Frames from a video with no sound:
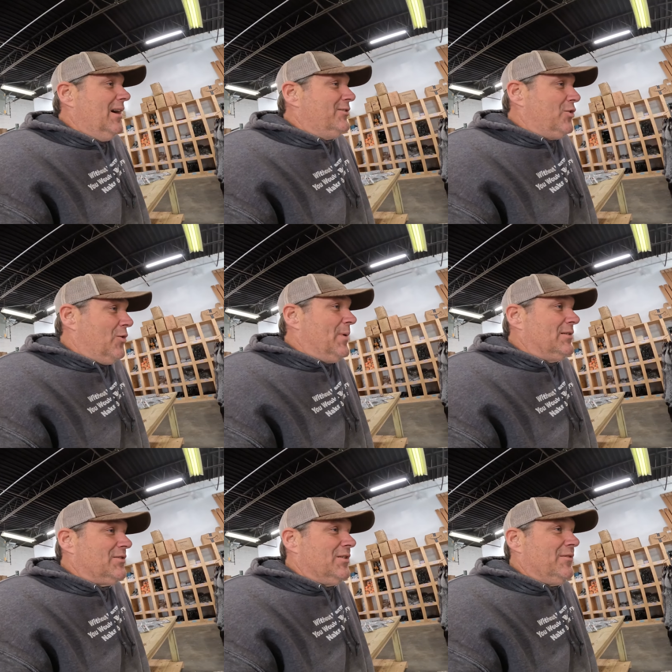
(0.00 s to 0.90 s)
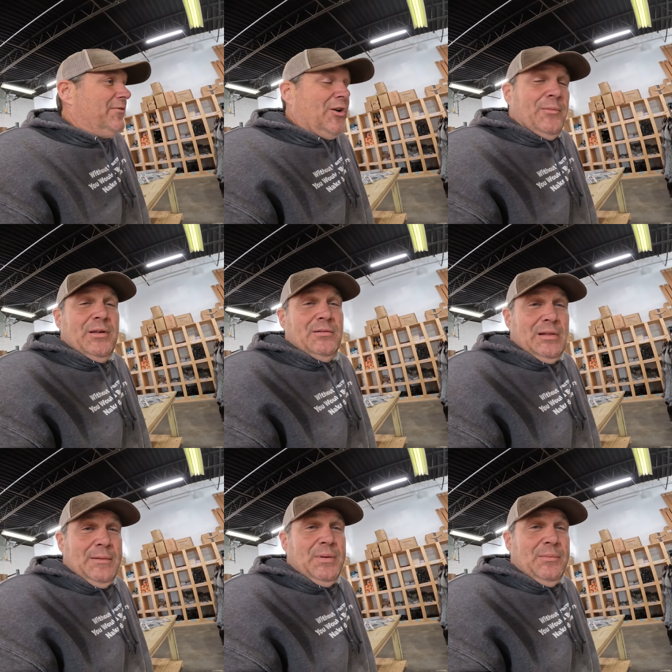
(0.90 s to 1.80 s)
I told him I was going to film it
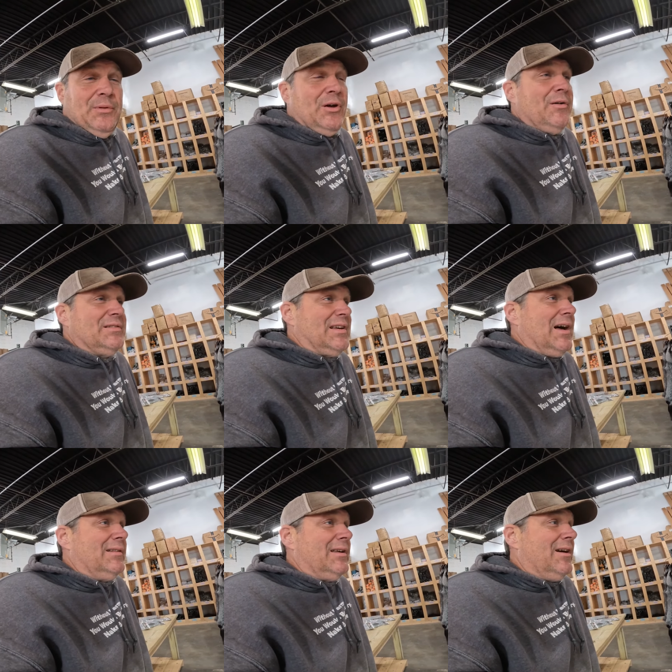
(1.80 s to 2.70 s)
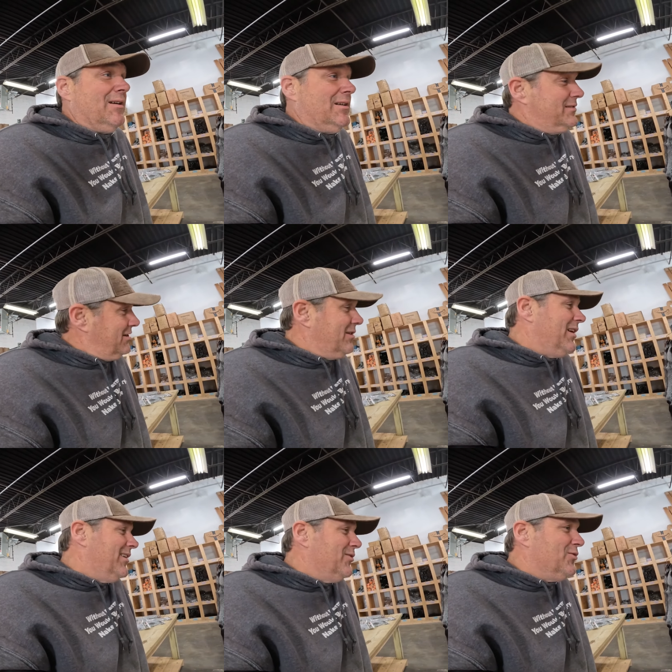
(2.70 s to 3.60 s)
and let people know it's out there, and he said,
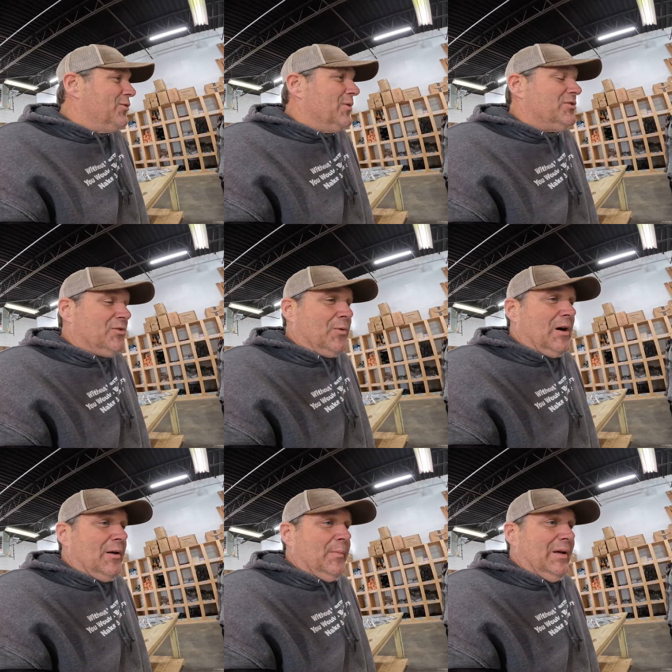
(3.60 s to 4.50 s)
yeah, you do what you want.